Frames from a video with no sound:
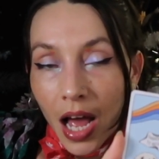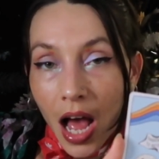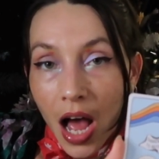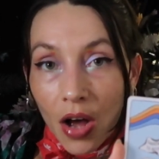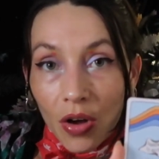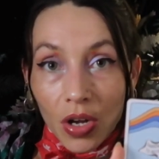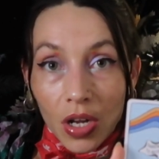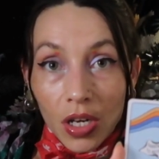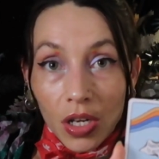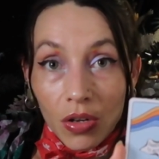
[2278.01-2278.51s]

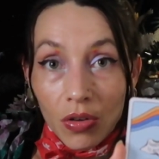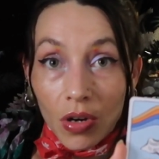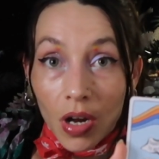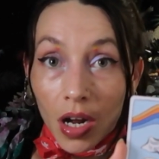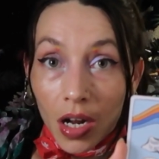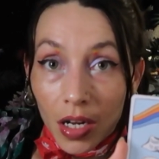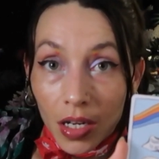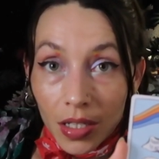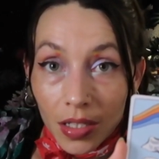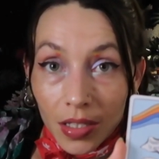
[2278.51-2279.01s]
how can you
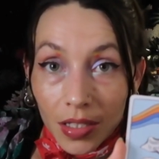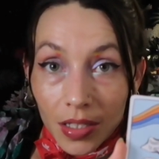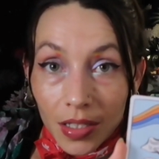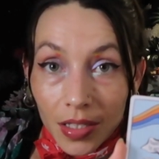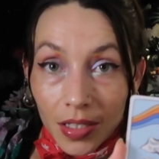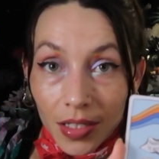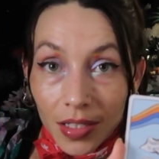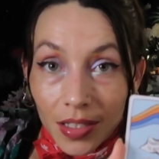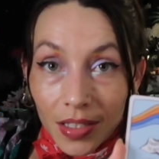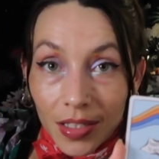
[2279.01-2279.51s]
not?
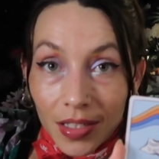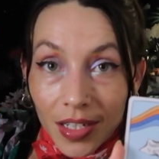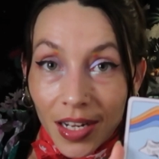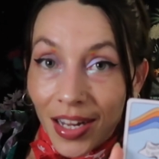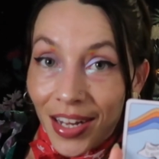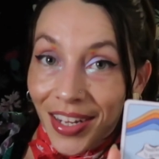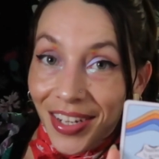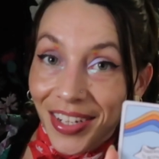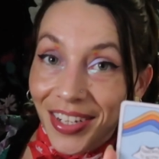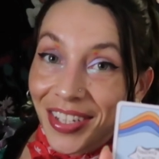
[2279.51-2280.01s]

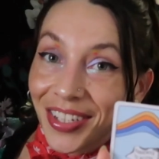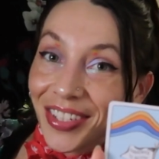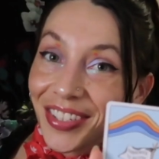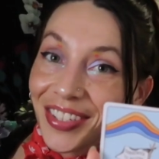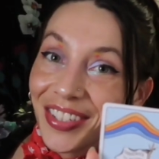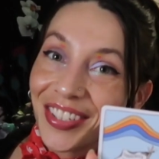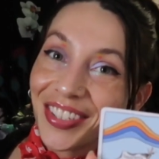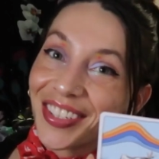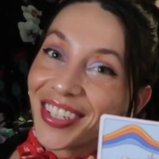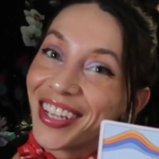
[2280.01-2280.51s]

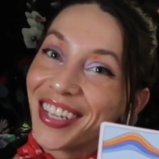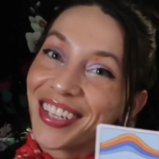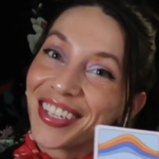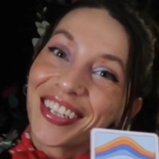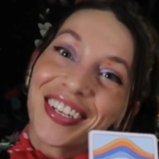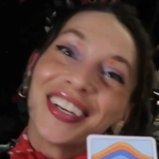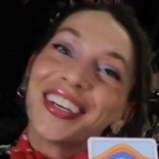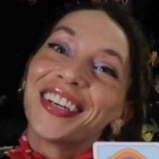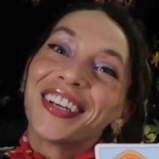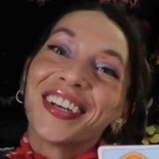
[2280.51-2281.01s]

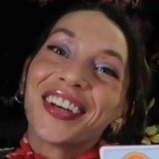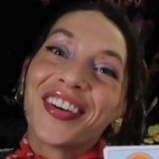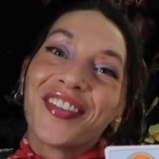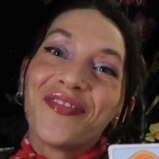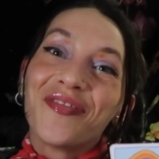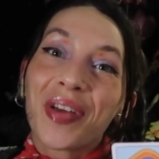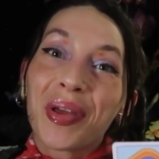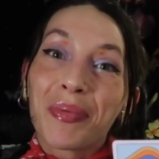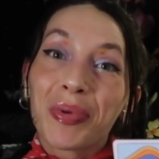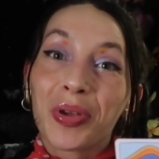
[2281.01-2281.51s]
Like,
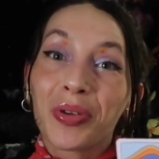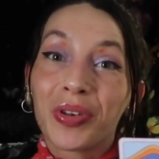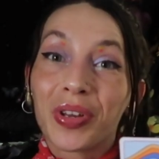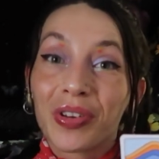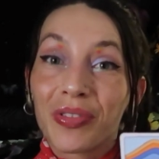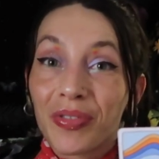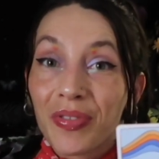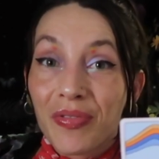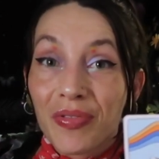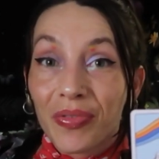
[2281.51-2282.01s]
maybe you
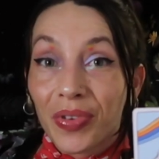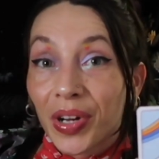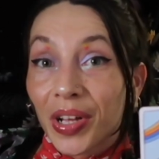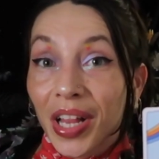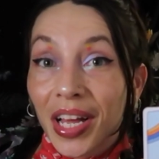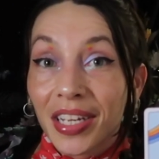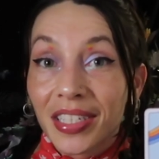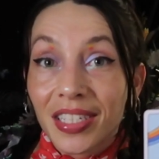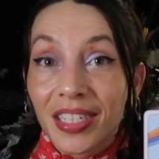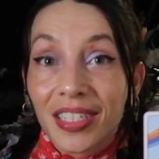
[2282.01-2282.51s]
didn't even
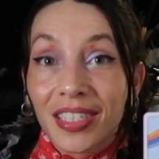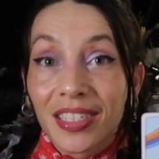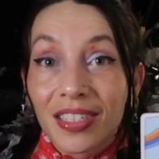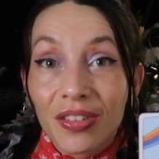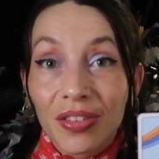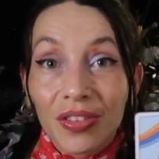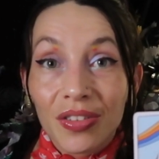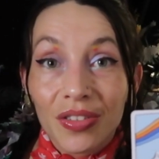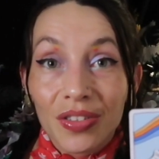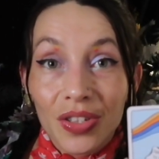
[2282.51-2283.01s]
realize it
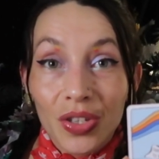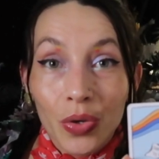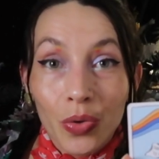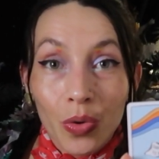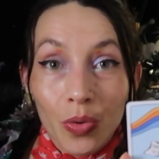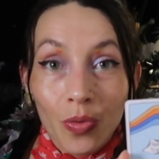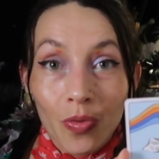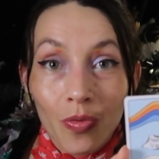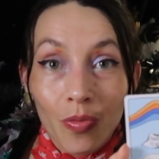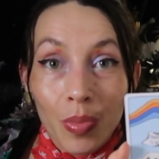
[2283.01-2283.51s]
until
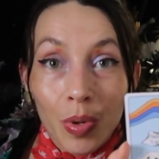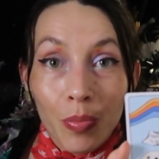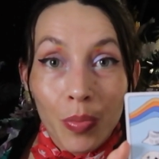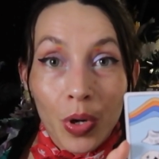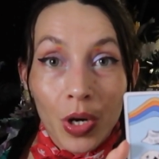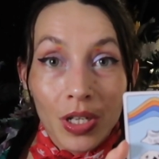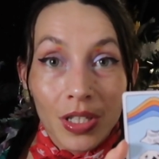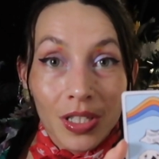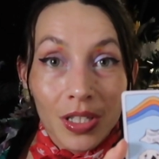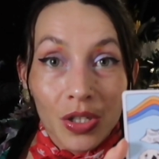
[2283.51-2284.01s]
you've
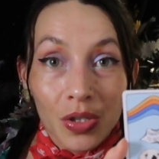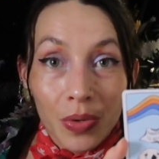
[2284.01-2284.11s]
been put in